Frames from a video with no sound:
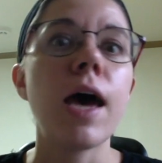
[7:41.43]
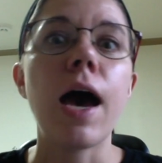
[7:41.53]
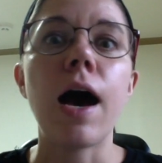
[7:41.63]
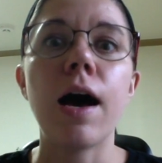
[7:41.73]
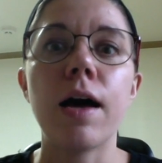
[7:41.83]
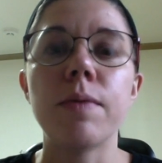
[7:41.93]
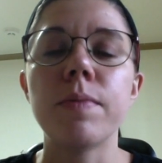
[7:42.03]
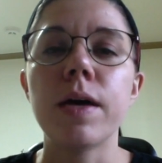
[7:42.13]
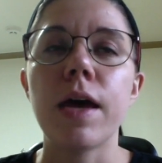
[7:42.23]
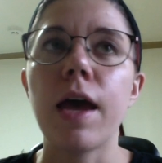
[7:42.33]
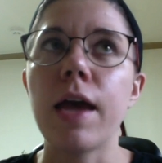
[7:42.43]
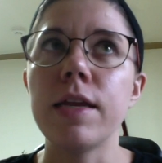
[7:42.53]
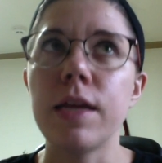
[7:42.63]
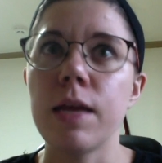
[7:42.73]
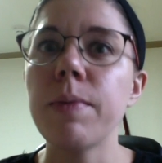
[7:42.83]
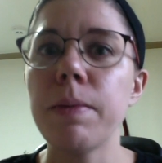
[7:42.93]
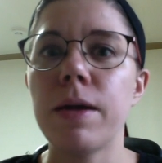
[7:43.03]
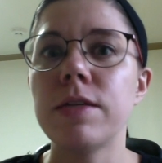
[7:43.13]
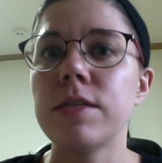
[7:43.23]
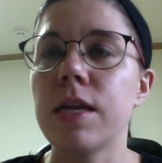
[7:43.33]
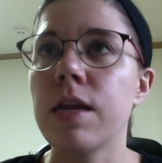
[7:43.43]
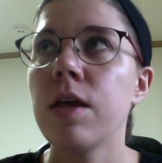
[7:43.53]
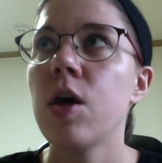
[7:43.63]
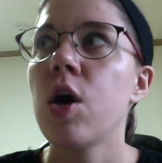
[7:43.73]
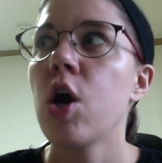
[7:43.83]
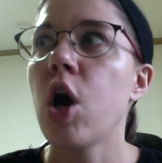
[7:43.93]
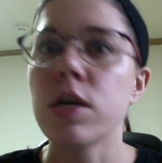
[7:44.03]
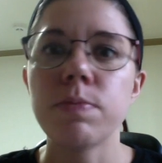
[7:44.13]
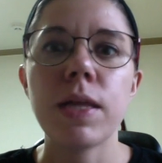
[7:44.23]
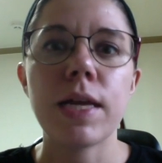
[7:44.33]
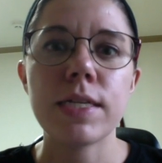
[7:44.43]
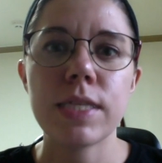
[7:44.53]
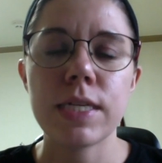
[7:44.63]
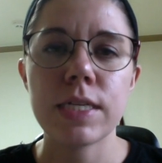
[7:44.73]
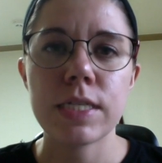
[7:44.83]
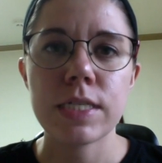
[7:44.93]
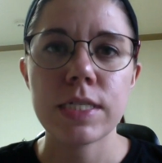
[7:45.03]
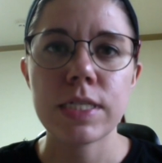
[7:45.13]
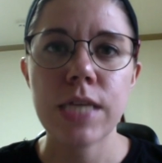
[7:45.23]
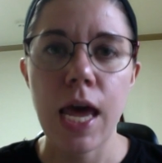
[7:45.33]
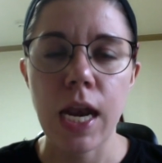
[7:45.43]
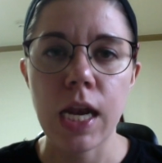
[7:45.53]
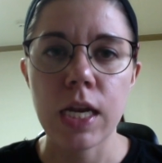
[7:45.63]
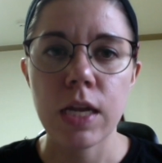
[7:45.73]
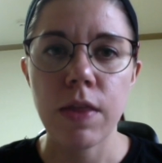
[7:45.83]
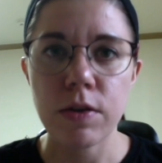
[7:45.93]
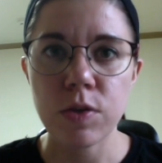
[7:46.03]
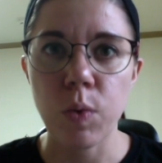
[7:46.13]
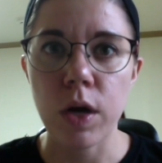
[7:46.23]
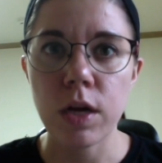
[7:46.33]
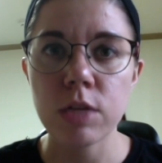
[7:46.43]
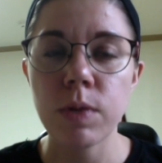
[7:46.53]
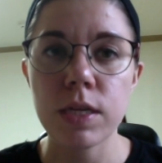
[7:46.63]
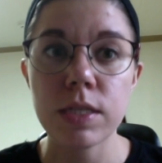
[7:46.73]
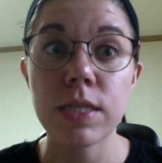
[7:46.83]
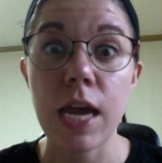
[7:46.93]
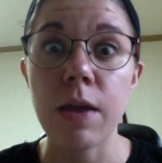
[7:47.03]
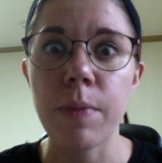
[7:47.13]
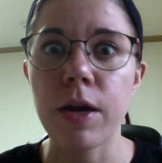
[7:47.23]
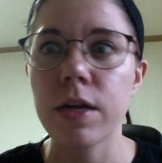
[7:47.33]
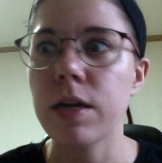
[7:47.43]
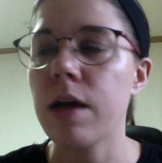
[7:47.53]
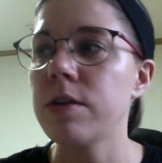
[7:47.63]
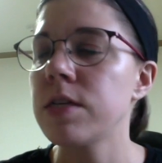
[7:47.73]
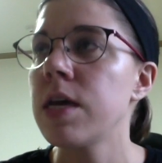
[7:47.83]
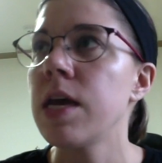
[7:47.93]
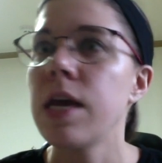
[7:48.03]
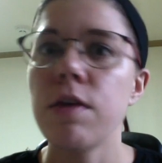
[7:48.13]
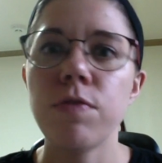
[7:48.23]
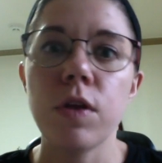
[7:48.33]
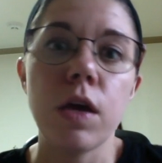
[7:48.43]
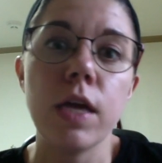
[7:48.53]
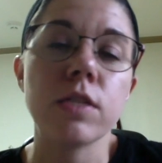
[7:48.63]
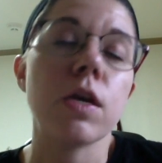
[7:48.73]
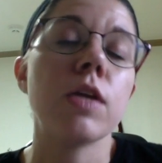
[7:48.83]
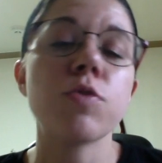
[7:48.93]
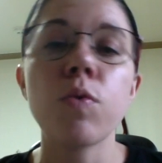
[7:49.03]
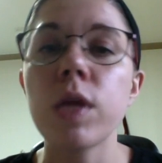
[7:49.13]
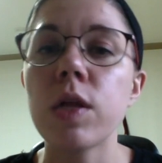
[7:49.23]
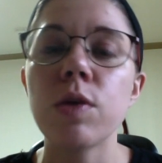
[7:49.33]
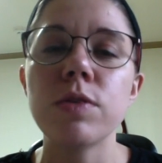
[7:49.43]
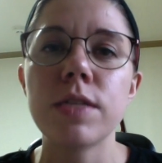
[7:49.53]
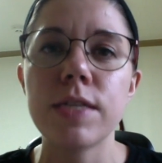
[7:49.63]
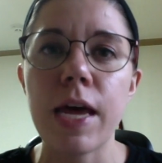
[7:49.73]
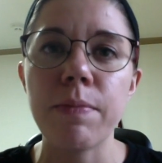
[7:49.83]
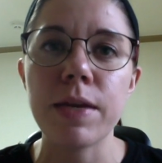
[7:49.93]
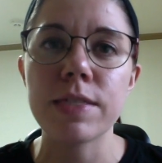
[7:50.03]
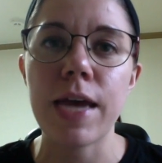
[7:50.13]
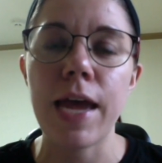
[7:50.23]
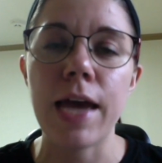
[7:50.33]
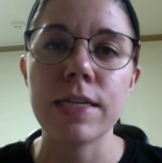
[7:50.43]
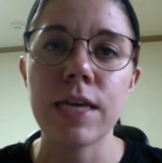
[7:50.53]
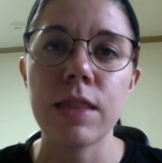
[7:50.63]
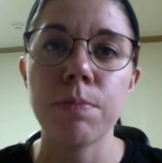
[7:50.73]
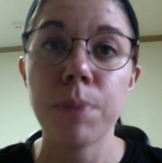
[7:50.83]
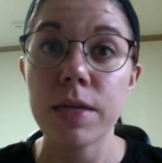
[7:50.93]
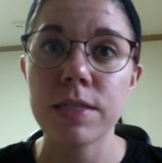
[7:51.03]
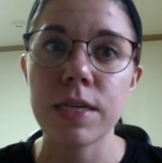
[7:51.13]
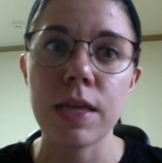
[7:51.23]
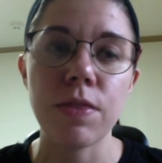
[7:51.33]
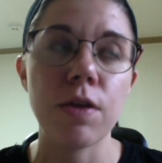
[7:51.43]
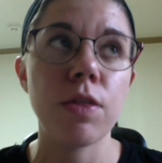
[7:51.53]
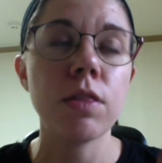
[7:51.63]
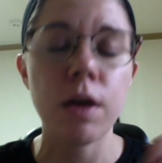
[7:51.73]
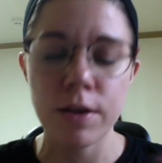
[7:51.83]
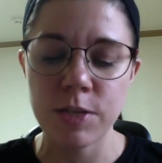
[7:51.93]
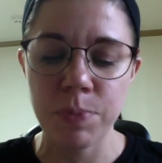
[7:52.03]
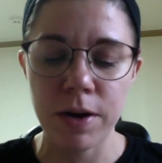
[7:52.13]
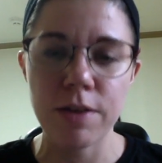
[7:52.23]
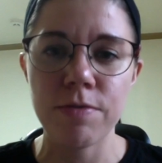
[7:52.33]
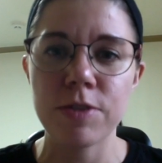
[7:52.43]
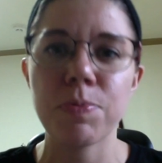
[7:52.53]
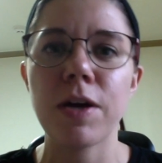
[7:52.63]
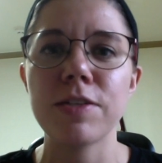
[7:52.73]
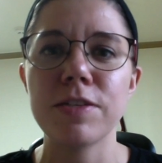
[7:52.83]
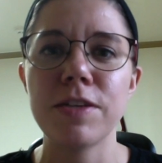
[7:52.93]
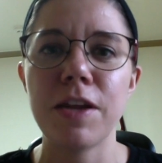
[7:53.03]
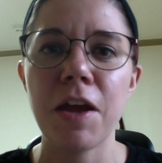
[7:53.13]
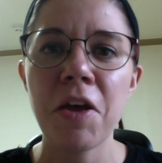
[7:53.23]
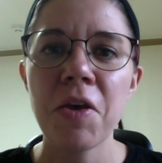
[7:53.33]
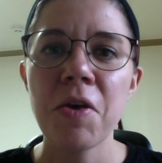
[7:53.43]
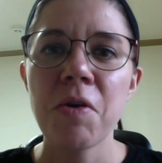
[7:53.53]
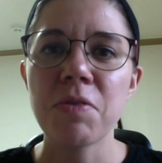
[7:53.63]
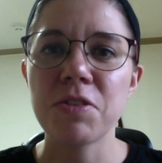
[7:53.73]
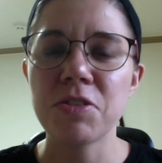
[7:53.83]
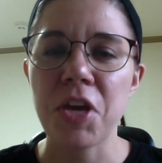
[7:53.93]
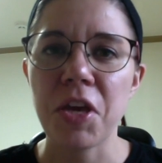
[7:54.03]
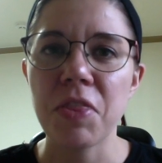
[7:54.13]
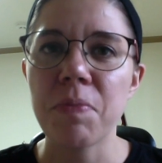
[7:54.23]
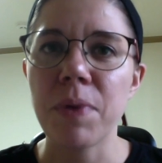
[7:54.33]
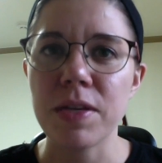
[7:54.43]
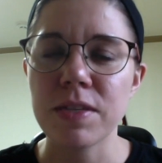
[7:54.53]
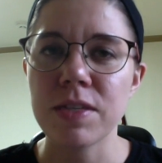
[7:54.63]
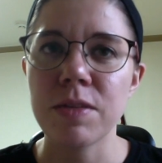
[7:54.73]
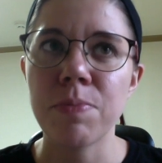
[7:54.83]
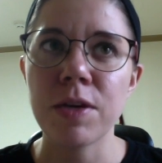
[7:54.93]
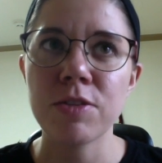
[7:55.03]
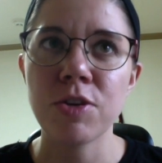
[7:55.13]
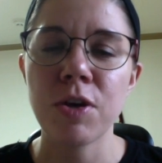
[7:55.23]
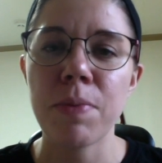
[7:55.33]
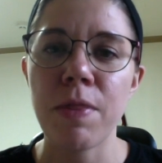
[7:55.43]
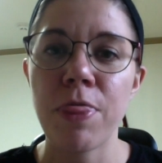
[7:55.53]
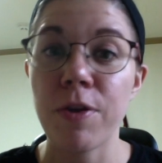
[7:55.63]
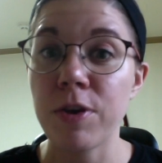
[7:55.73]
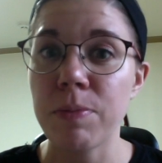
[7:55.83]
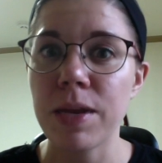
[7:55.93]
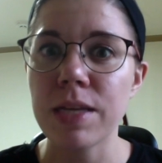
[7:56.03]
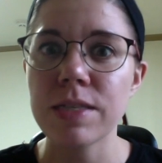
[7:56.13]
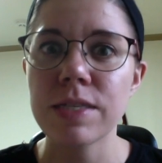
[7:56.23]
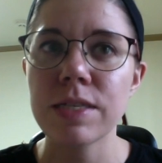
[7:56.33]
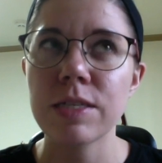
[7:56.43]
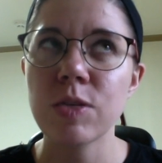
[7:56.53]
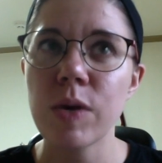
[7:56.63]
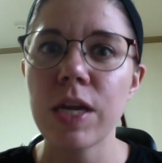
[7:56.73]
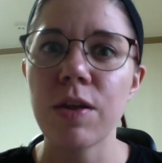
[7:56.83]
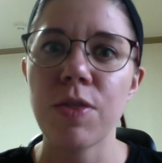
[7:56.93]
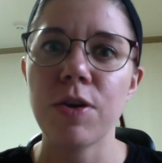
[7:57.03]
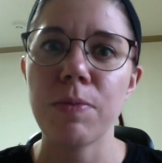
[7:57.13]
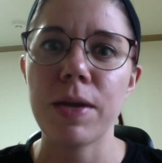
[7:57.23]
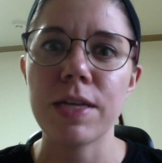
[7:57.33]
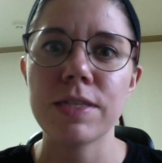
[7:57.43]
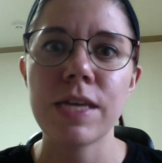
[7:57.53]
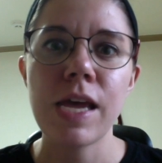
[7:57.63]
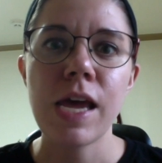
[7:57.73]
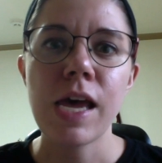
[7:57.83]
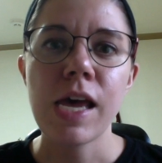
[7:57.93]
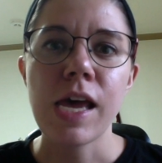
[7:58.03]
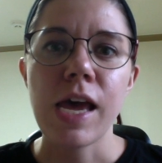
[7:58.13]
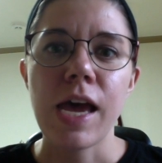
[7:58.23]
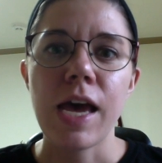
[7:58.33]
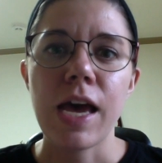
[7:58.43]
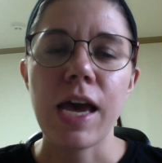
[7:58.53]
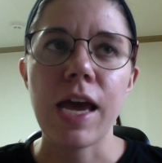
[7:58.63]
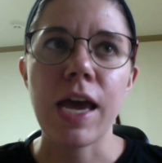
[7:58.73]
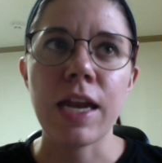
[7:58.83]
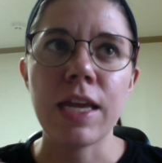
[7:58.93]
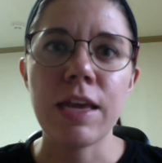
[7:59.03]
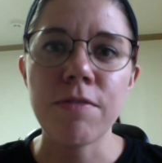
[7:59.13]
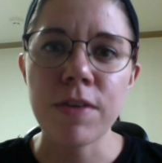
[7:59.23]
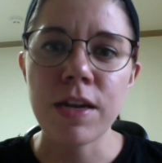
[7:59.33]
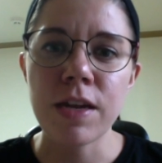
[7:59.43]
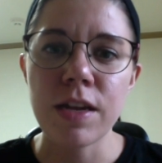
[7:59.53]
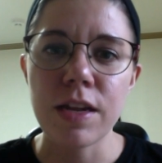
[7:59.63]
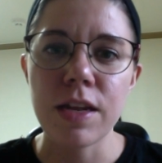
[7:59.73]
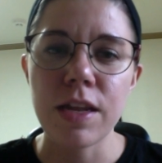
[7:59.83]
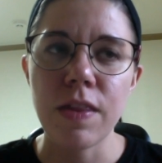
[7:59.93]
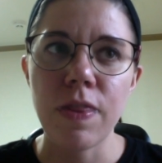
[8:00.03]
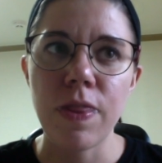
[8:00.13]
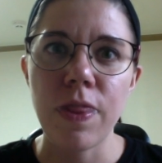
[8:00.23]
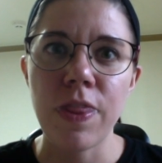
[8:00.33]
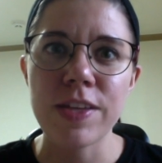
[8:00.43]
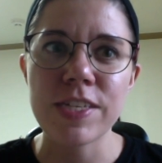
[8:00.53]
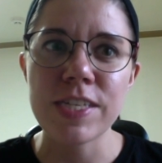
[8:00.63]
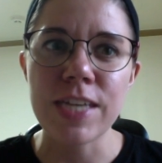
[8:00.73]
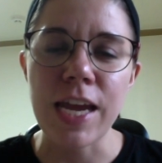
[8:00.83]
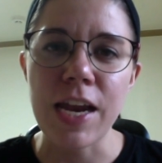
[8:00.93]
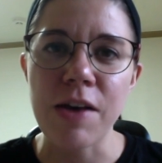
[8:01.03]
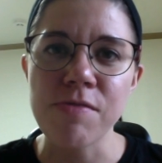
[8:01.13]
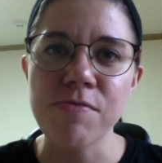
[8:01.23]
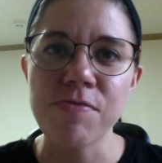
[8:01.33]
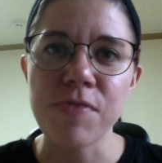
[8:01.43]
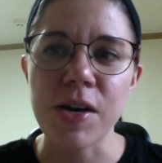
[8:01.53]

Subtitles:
and getting my medicine cost me less than 10,000 won. Cost me less than 10 American dollars. If it's only close to 10 because I had to take the bus to get there. The longest part of this process today was just taking the bus because the bus took about 30 minutes, 20 to 30 minutes. And given the state of,